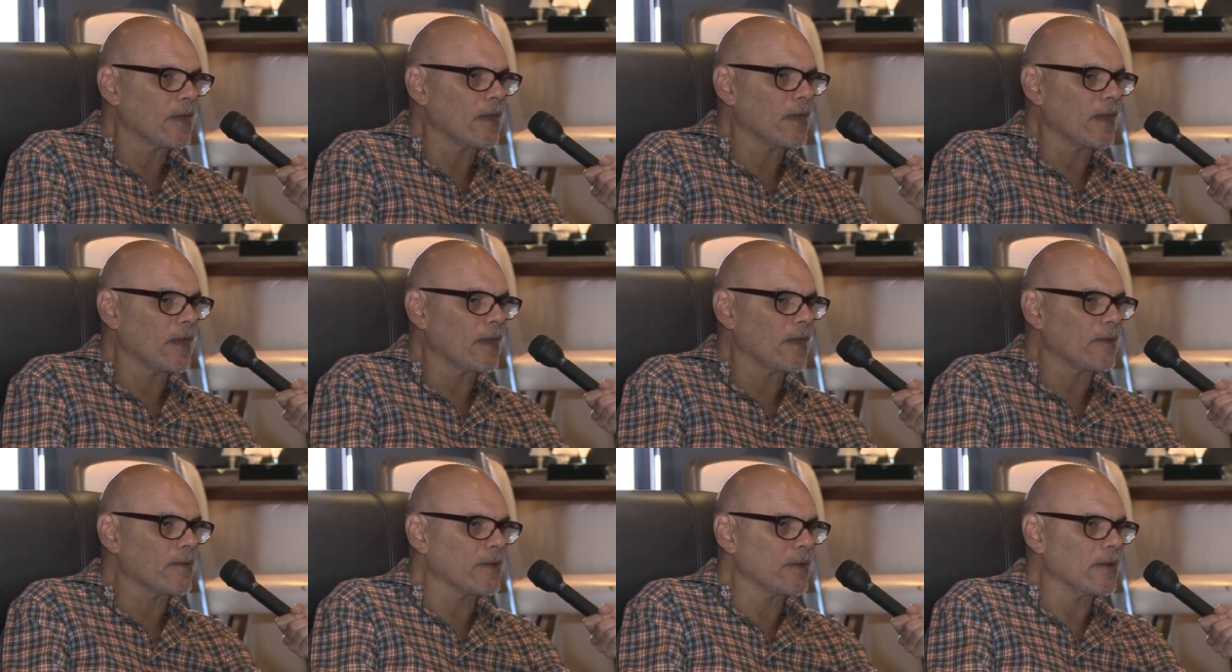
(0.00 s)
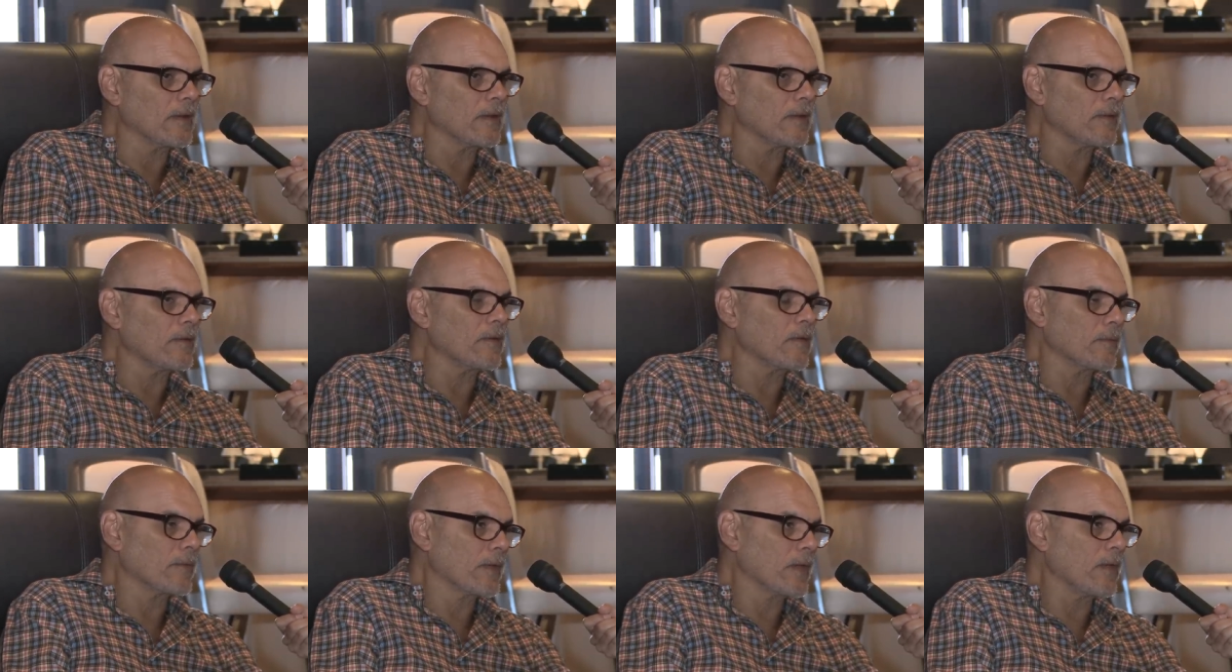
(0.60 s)
and uh, you
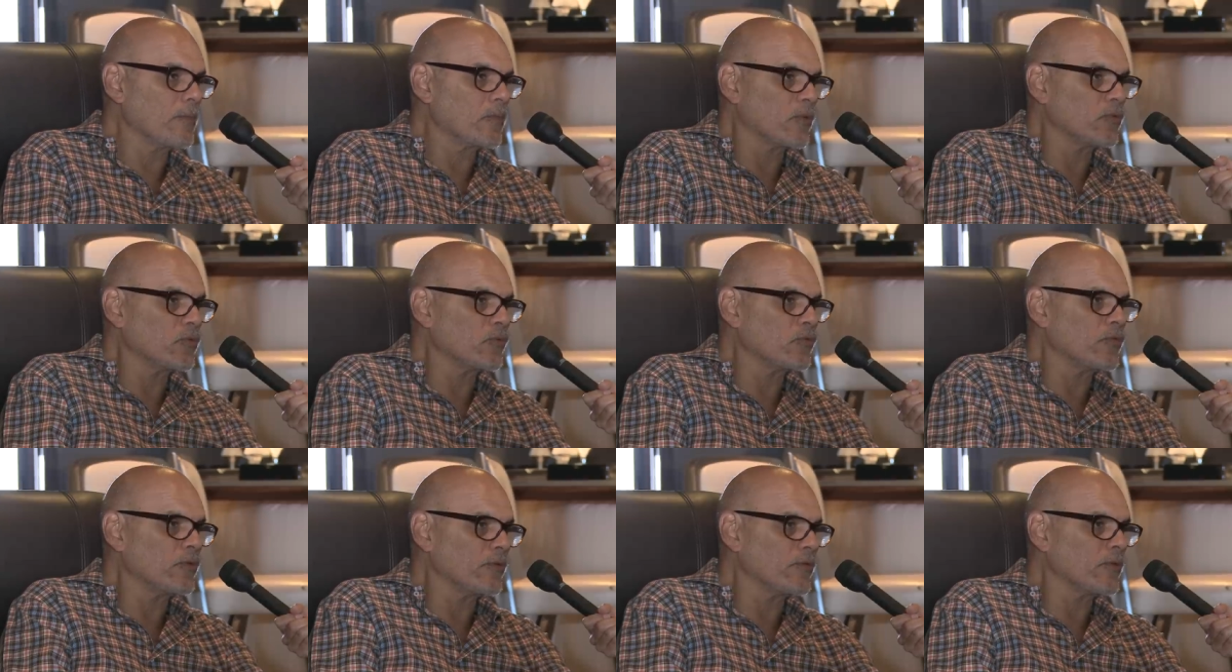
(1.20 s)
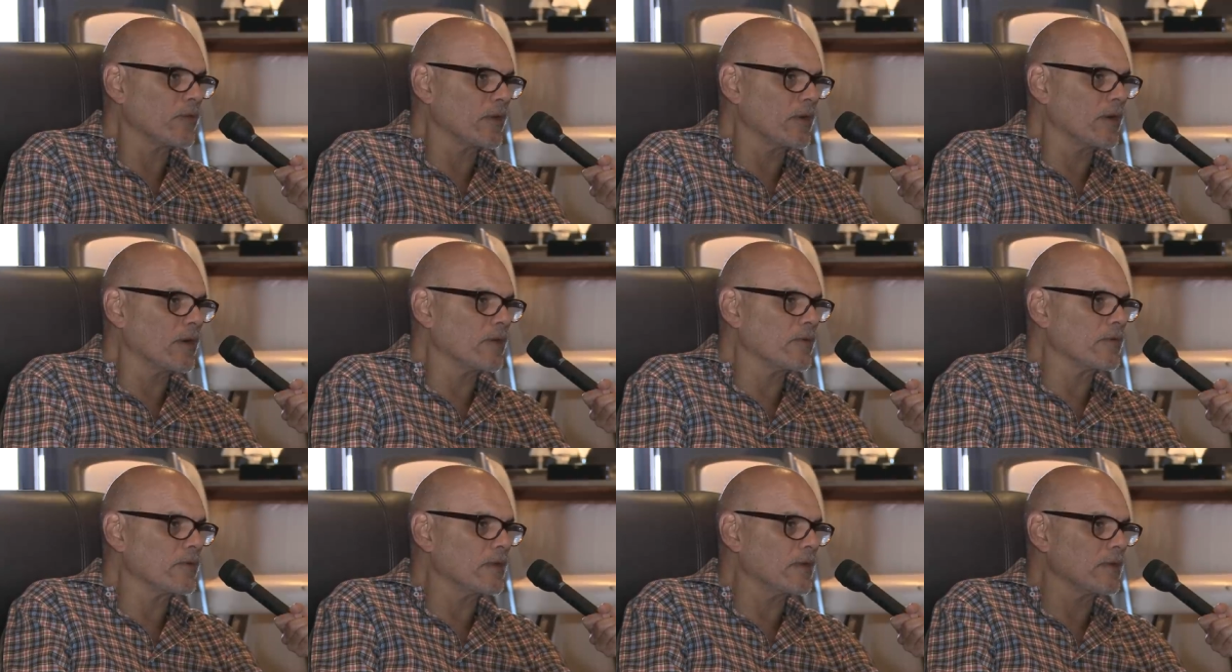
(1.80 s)
know, keep producing
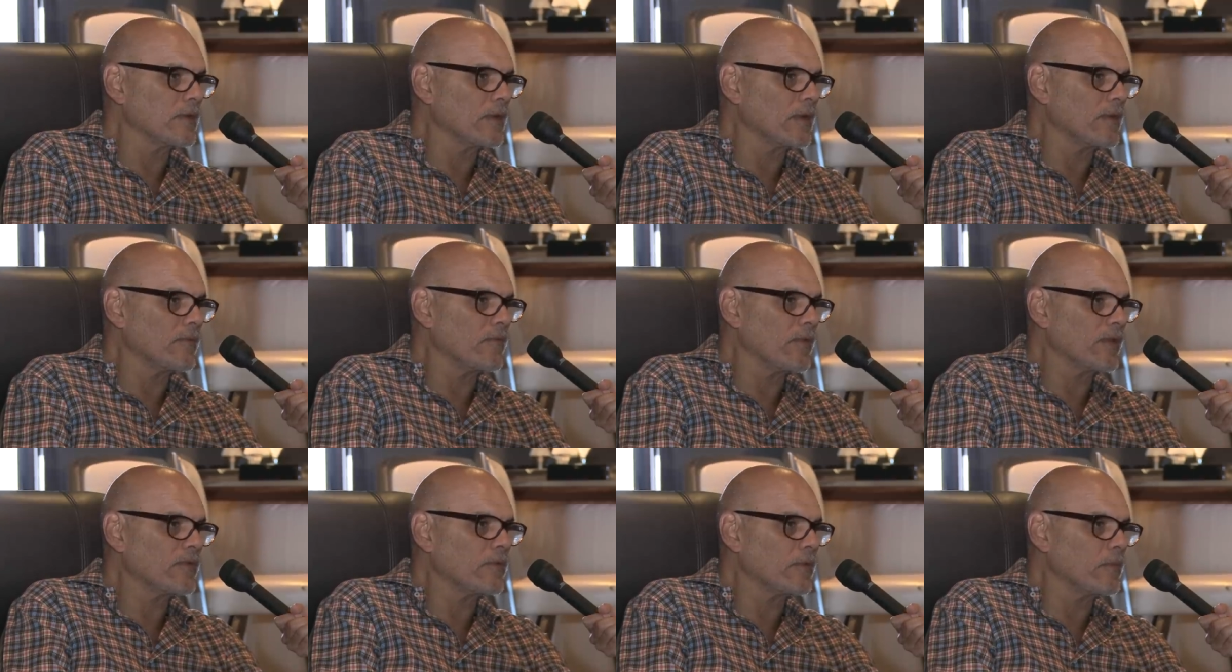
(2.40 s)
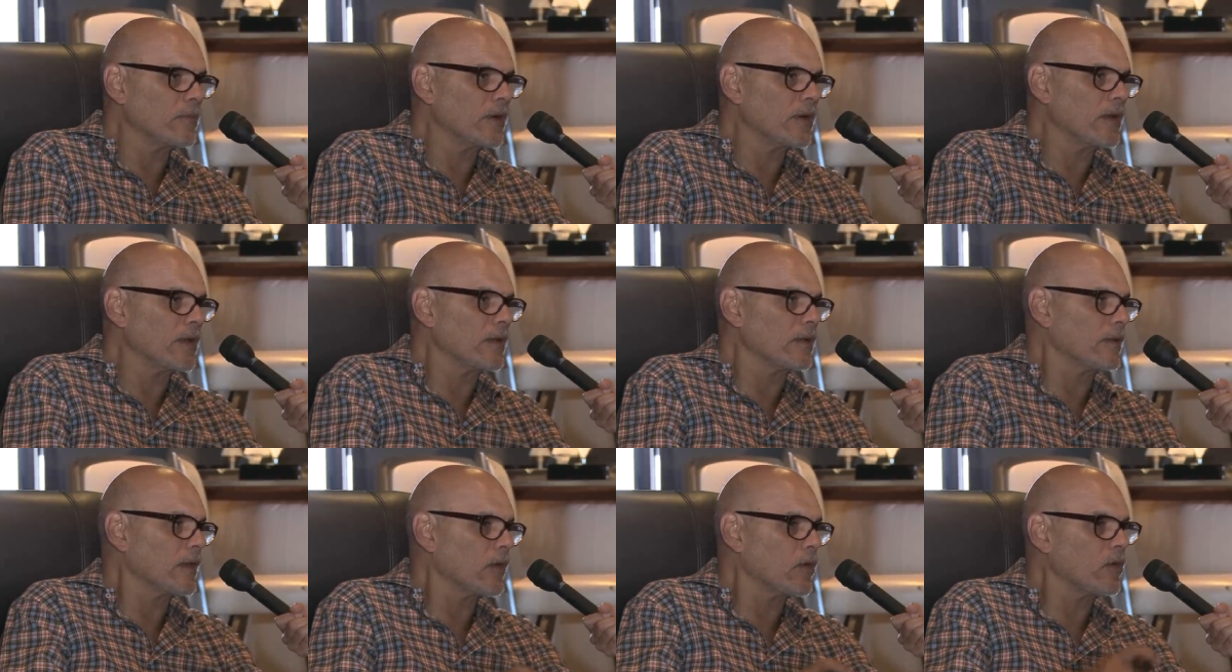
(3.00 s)
cigars and investing
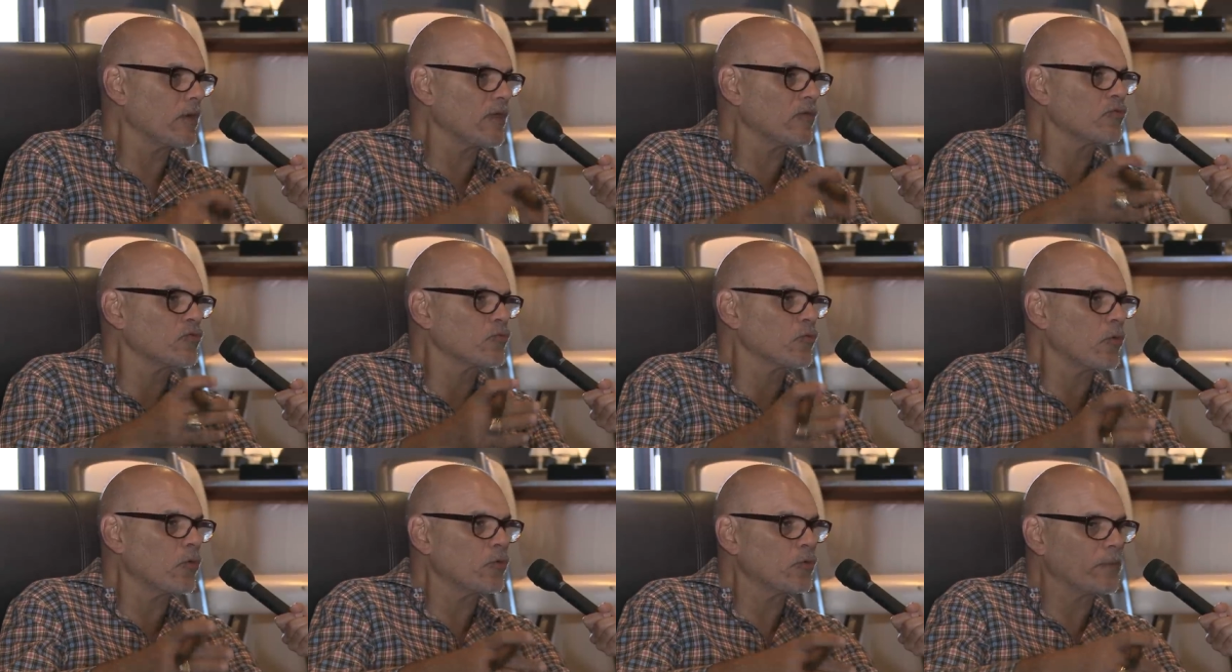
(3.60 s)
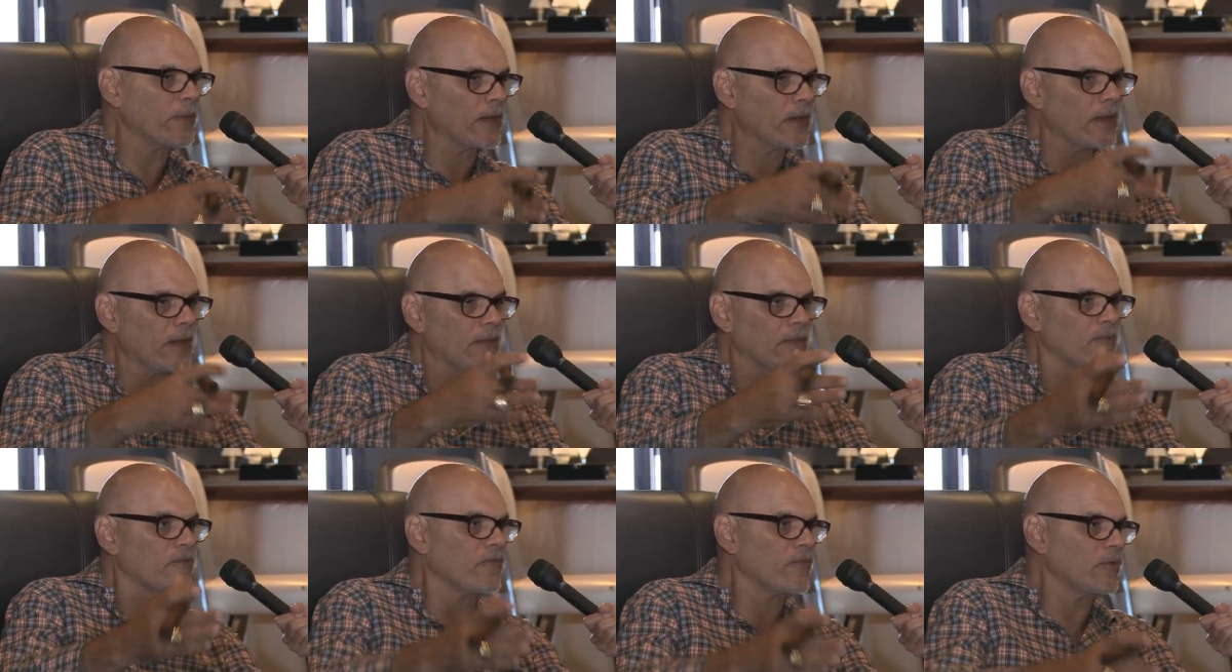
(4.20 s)
money, not only in stores, but
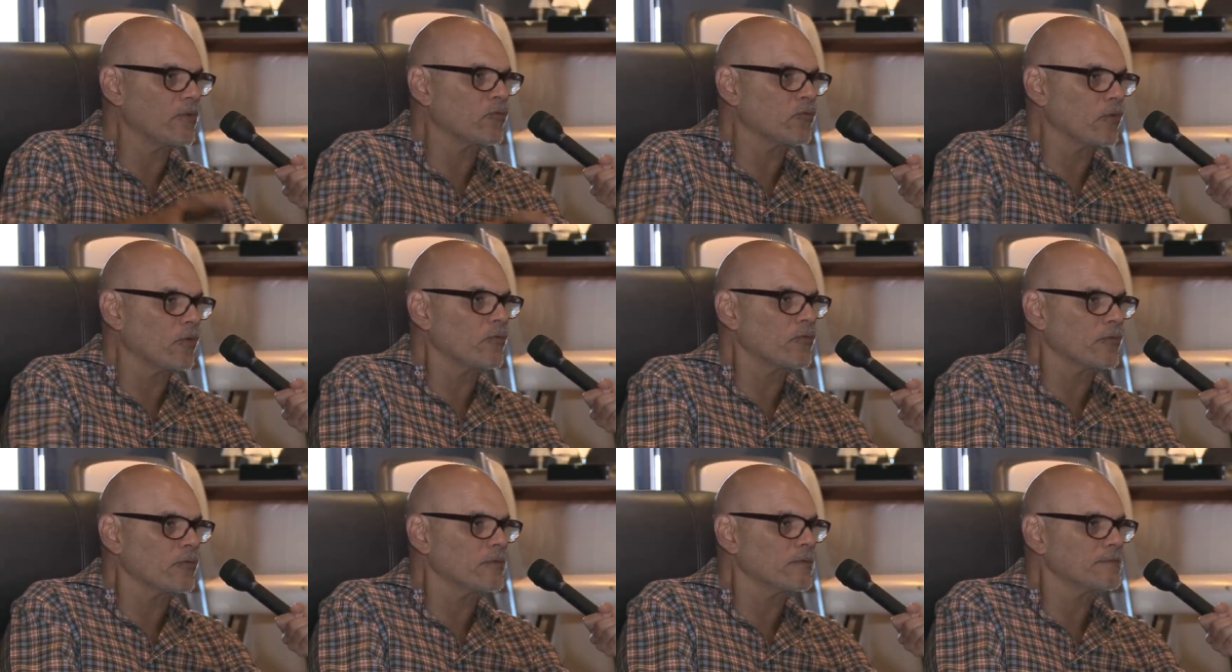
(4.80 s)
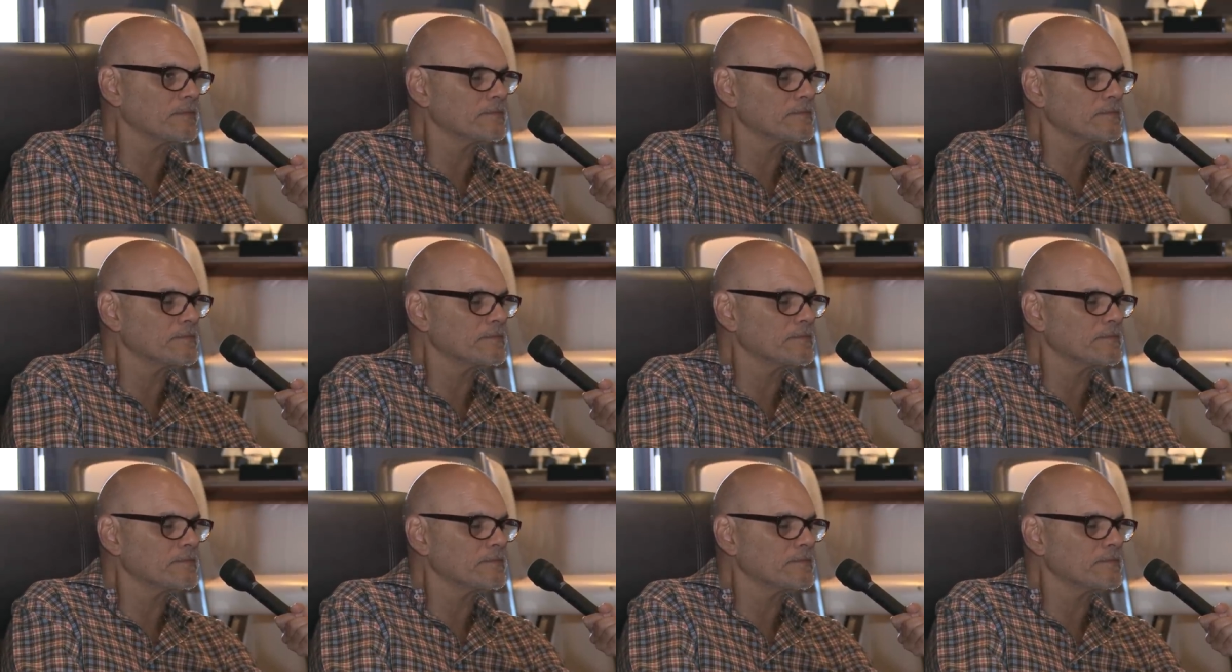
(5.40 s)
in the fields also.